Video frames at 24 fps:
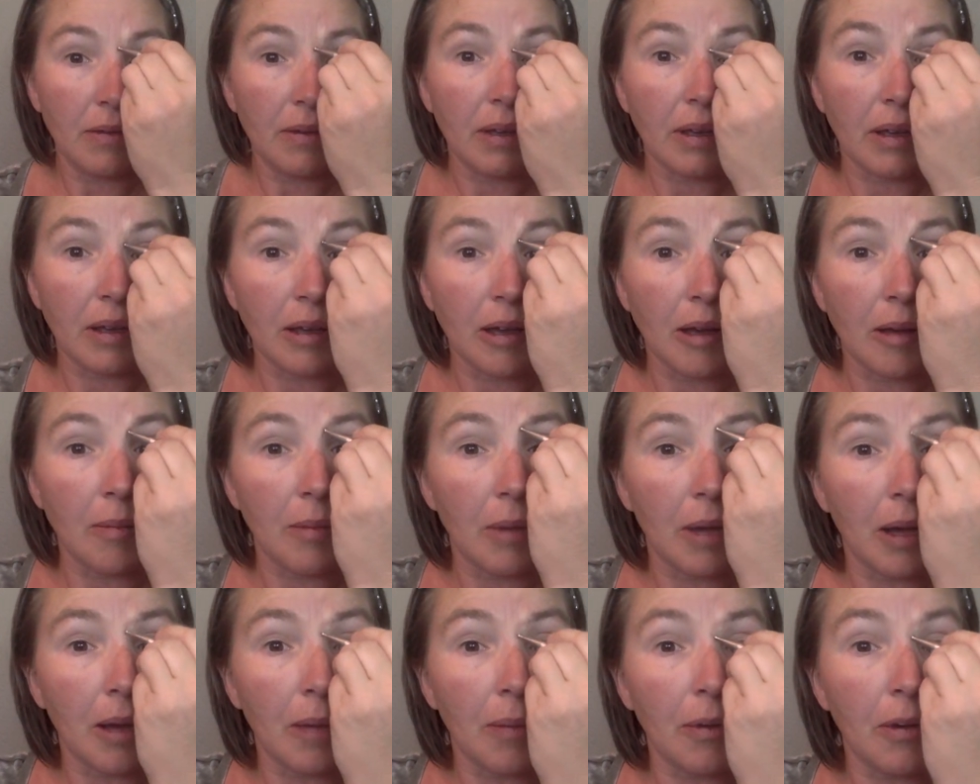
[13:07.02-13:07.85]
can come
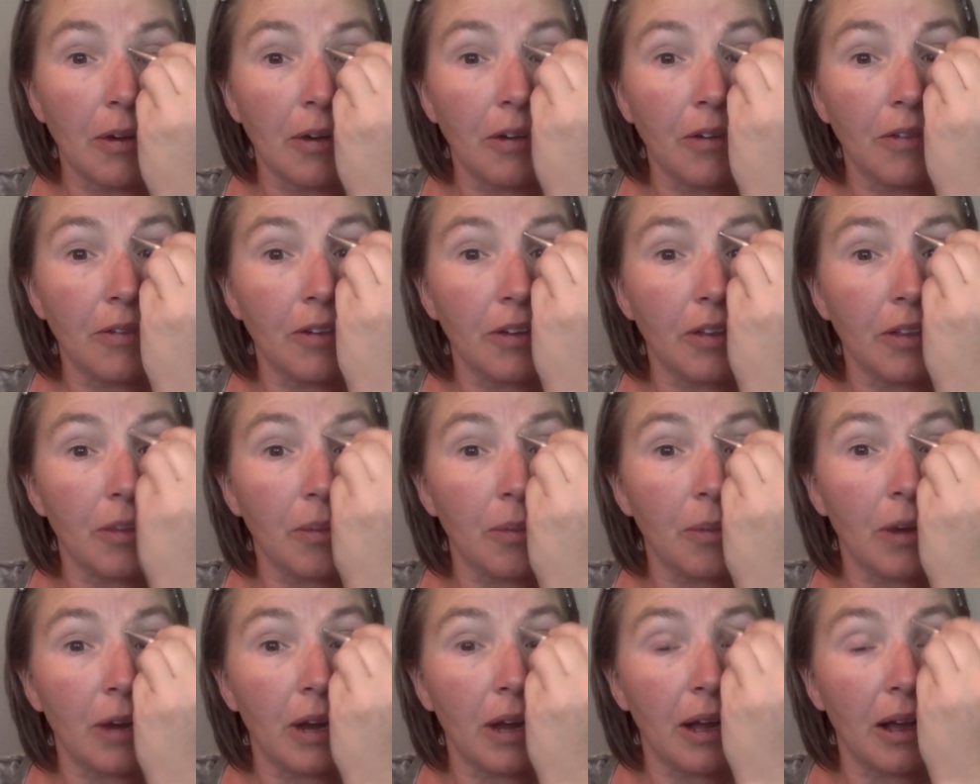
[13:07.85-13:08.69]
up over the
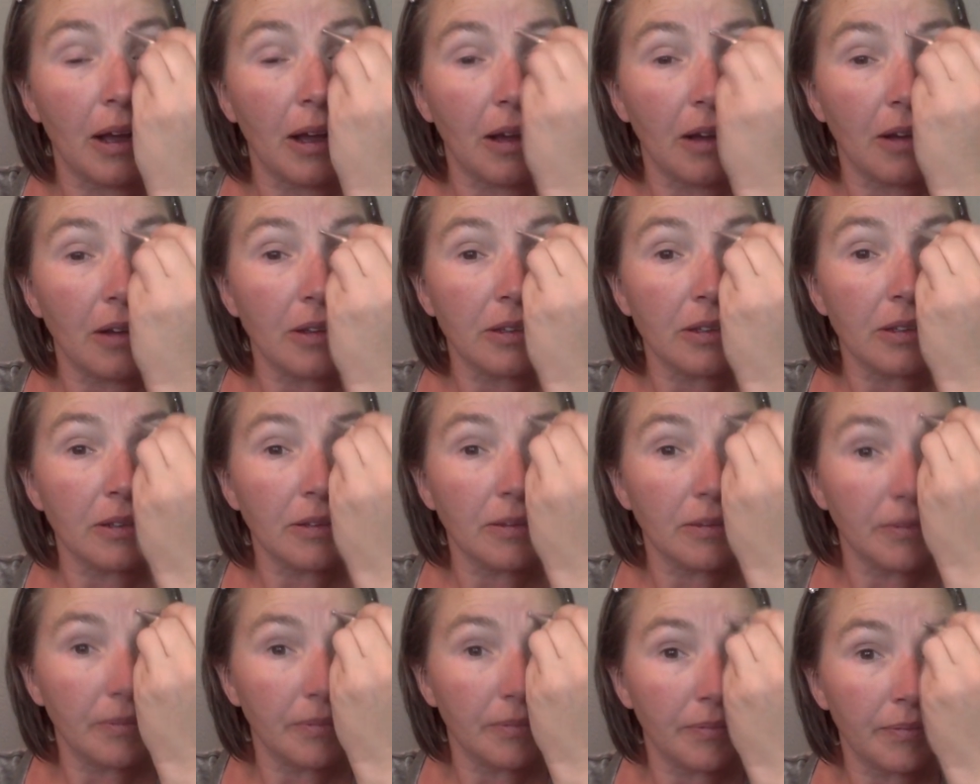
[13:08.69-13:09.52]
brows,
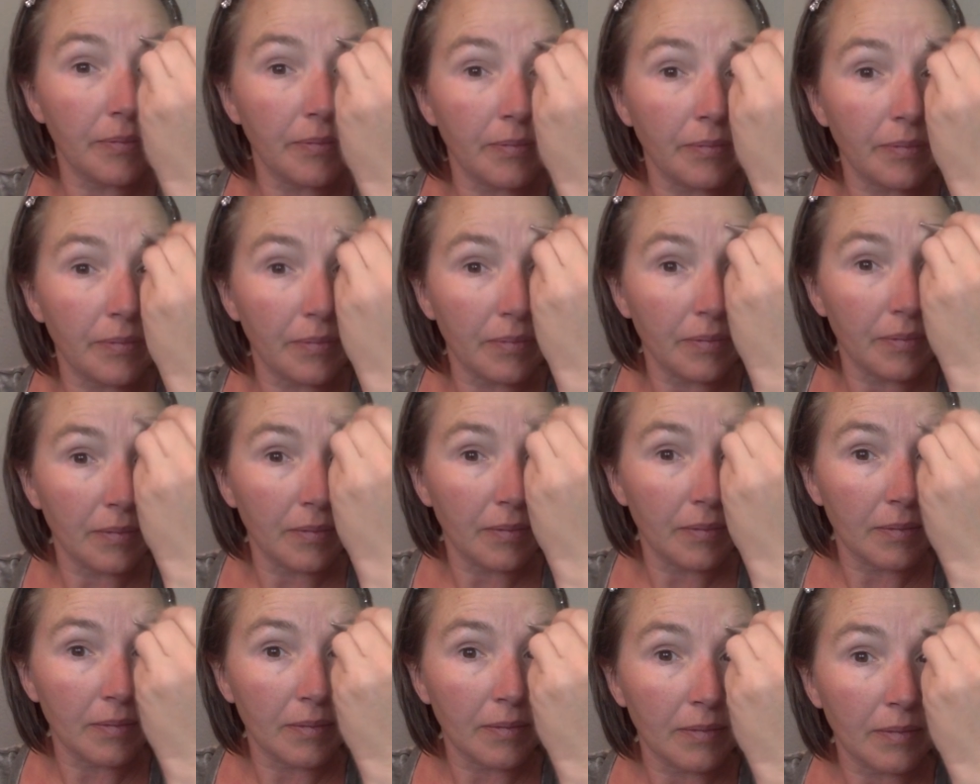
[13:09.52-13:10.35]

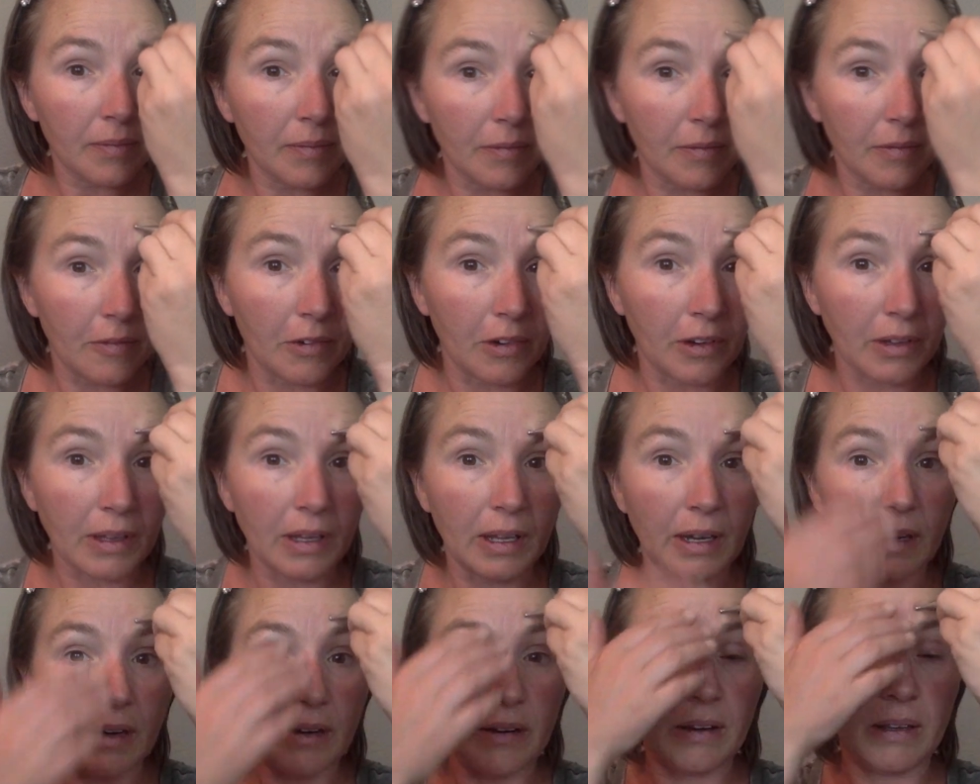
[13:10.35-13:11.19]
Look at
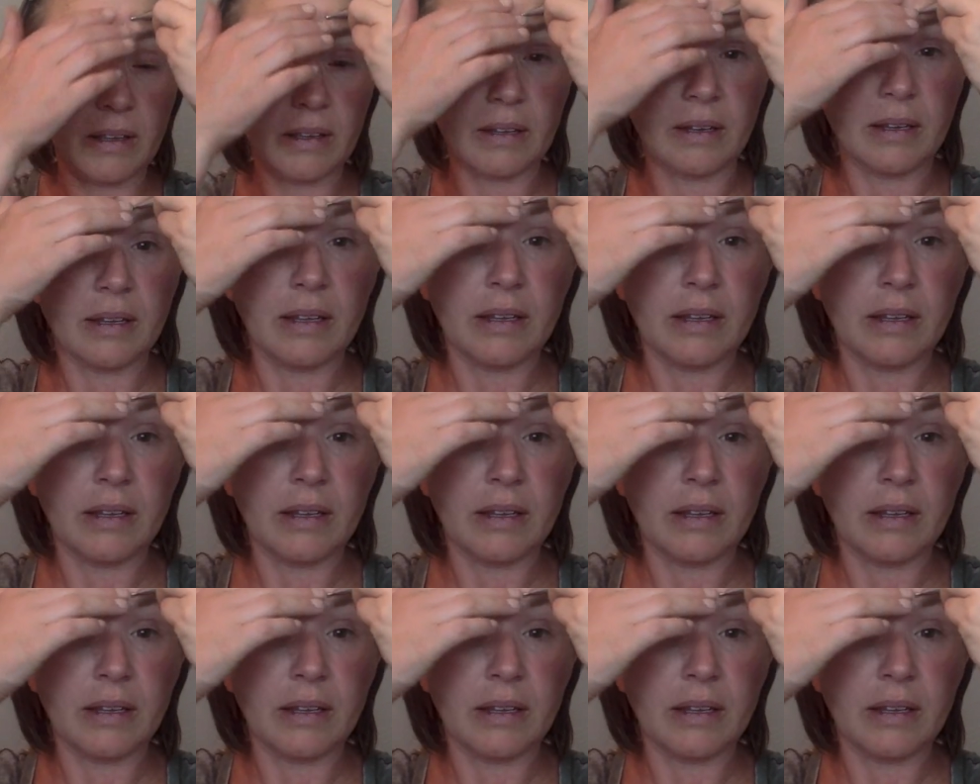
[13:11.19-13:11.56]
that area in